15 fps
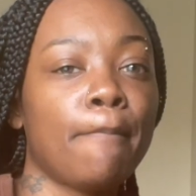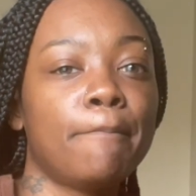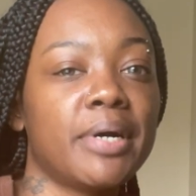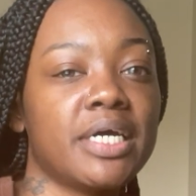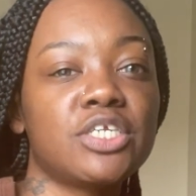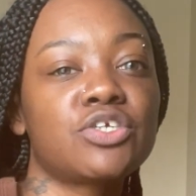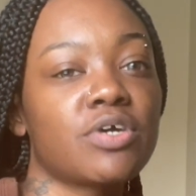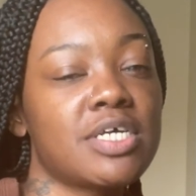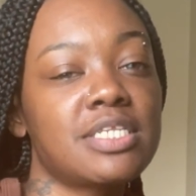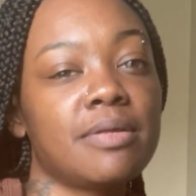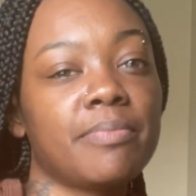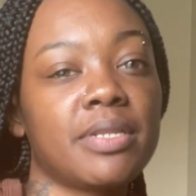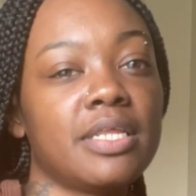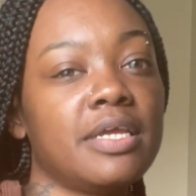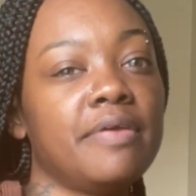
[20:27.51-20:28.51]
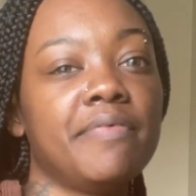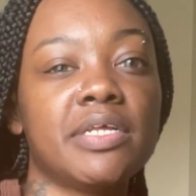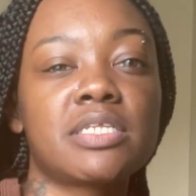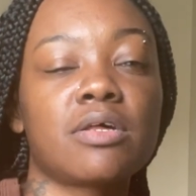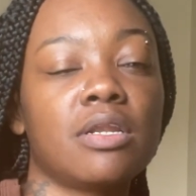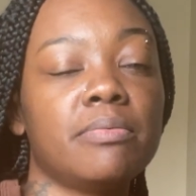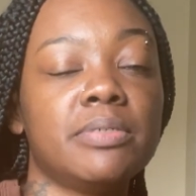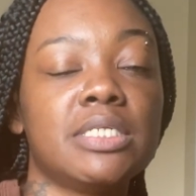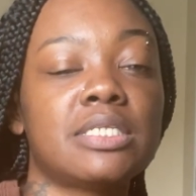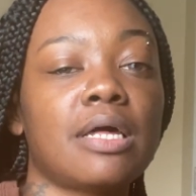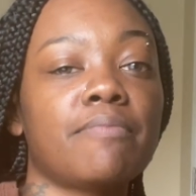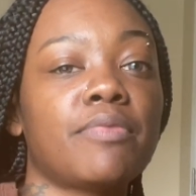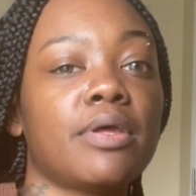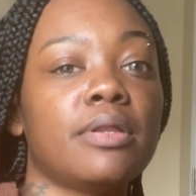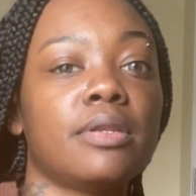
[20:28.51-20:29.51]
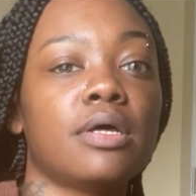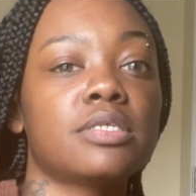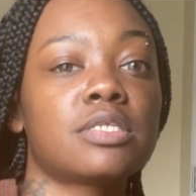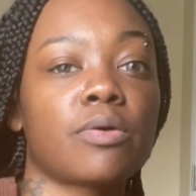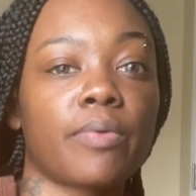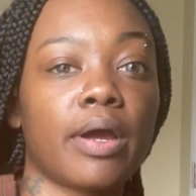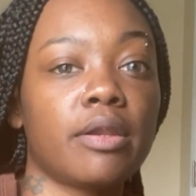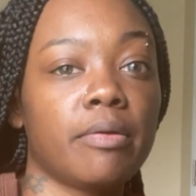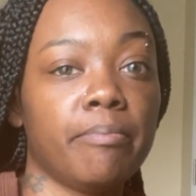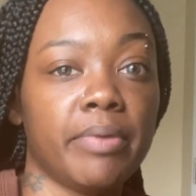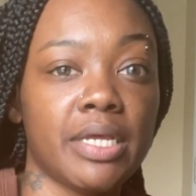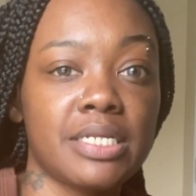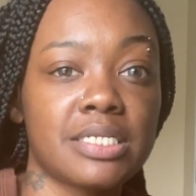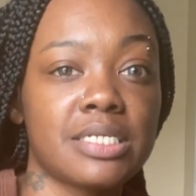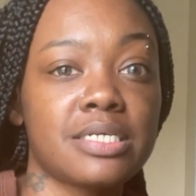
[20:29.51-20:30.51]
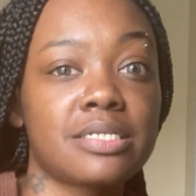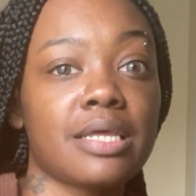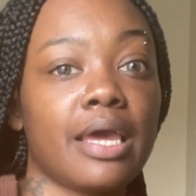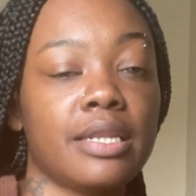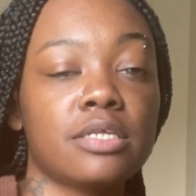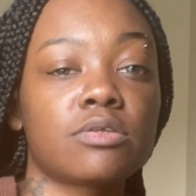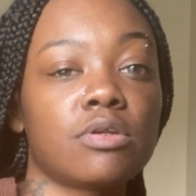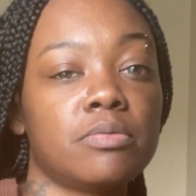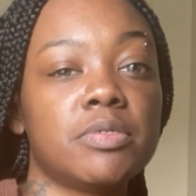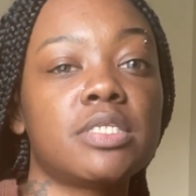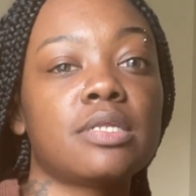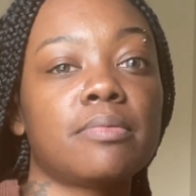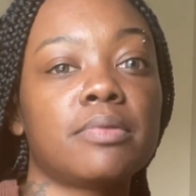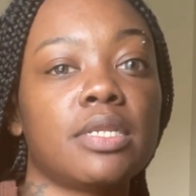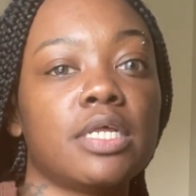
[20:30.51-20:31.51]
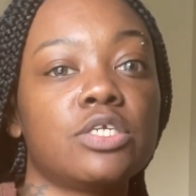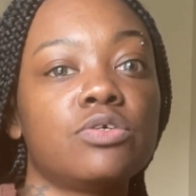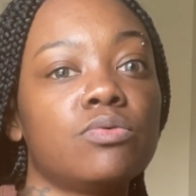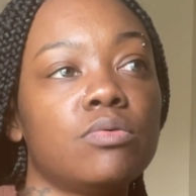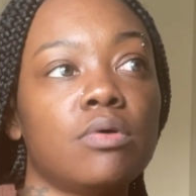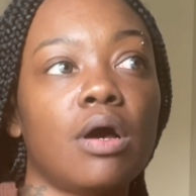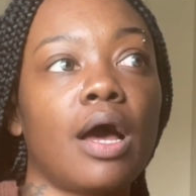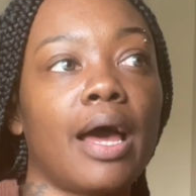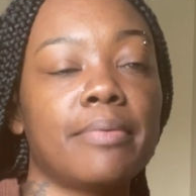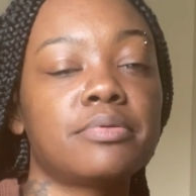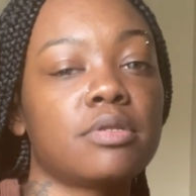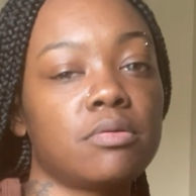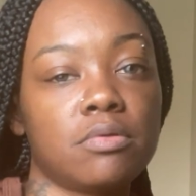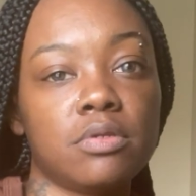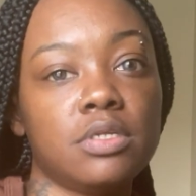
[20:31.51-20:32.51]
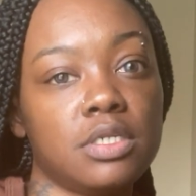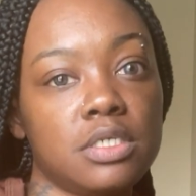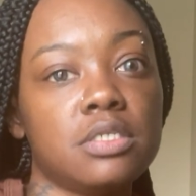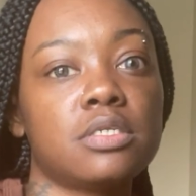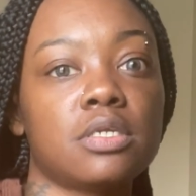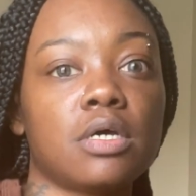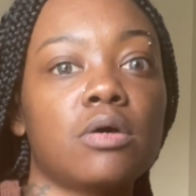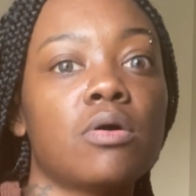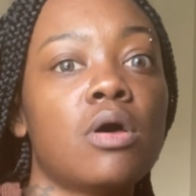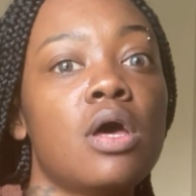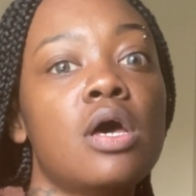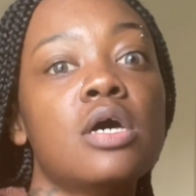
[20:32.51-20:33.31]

But trust and believe is going to be something surrounding business, and it's going to be something that you absolutely need to know.